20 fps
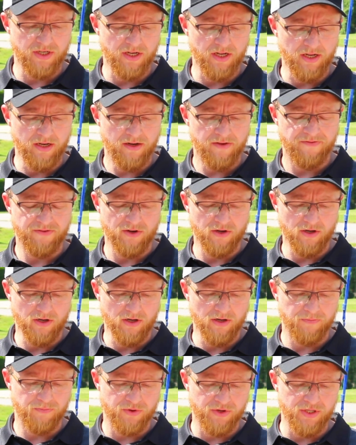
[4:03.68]
in.
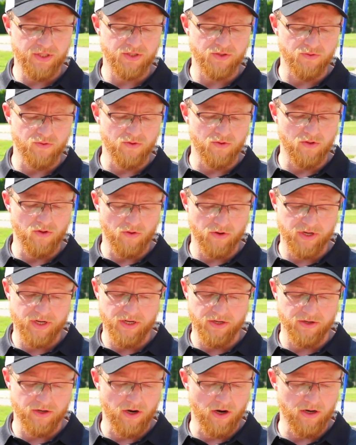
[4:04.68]
For preschool or
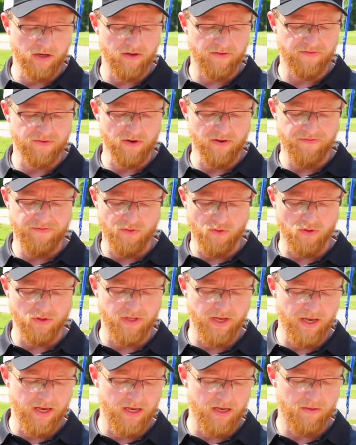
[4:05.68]
kindergarten, for a full
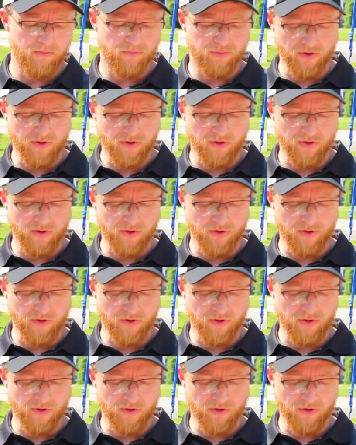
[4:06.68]
day,